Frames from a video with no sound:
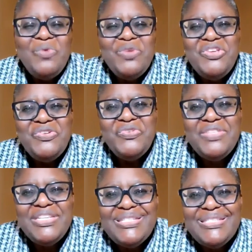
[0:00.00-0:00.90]
And when you
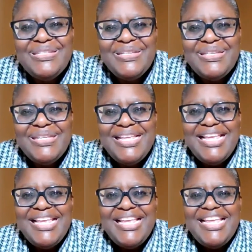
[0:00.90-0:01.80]
do this,
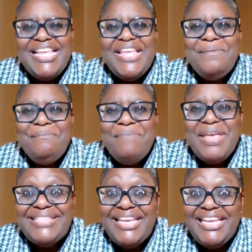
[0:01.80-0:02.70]

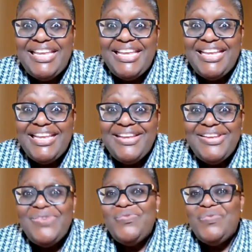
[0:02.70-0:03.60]
messy
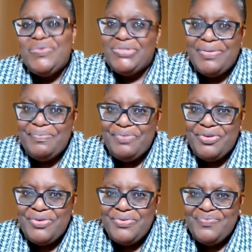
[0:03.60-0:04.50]
will stop
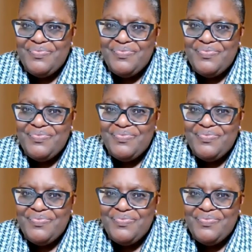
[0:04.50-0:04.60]
you.